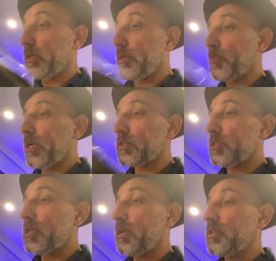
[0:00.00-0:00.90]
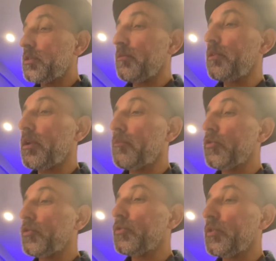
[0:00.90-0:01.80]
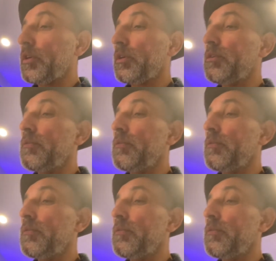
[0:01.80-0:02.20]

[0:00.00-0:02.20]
pasta sauce, then I'm going to add